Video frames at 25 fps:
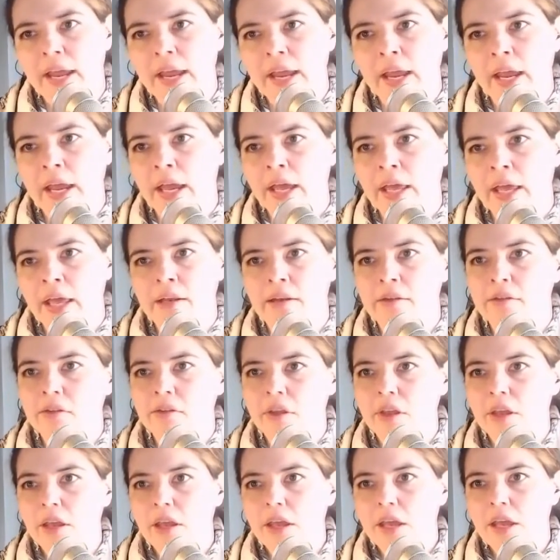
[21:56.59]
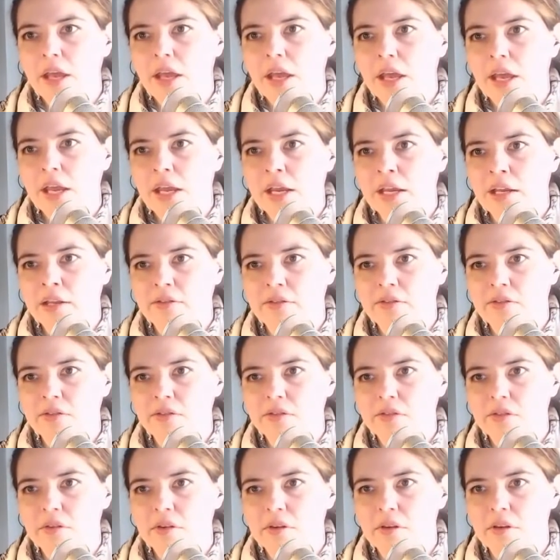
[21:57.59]
and
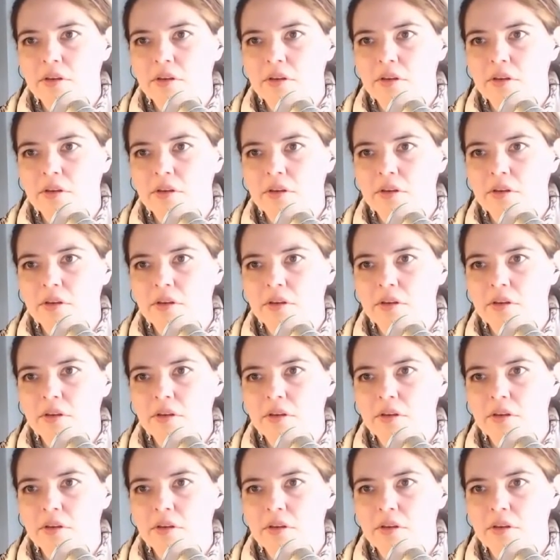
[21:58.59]
it's